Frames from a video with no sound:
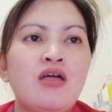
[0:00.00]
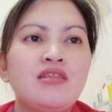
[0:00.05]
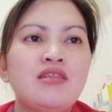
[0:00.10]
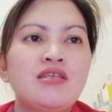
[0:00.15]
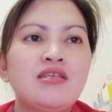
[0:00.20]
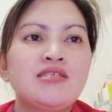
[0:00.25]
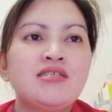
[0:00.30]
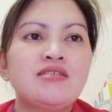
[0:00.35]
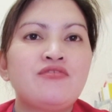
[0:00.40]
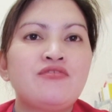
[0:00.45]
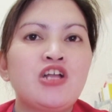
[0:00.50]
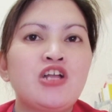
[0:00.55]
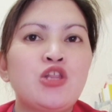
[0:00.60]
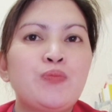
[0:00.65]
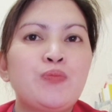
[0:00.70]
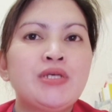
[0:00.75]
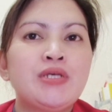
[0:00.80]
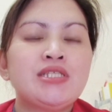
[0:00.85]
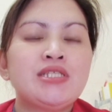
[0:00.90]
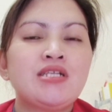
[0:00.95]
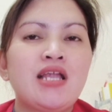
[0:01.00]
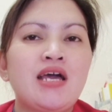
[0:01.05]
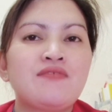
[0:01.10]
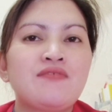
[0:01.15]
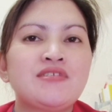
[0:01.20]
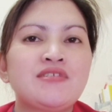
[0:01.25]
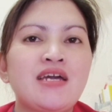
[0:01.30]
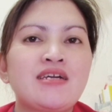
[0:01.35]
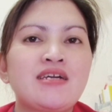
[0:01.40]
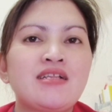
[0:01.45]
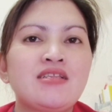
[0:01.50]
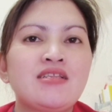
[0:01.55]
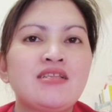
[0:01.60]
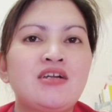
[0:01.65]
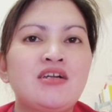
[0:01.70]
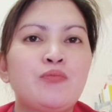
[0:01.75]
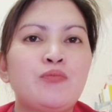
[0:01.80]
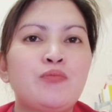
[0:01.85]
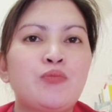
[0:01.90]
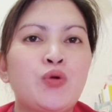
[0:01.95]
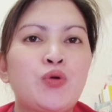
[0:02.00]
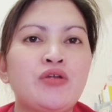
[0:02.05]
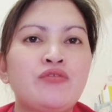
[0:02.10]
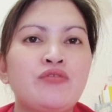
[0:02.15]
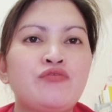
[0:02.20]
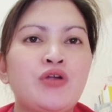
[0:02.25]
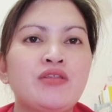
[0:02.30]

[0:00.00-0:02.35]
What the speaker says: These development life cycle are important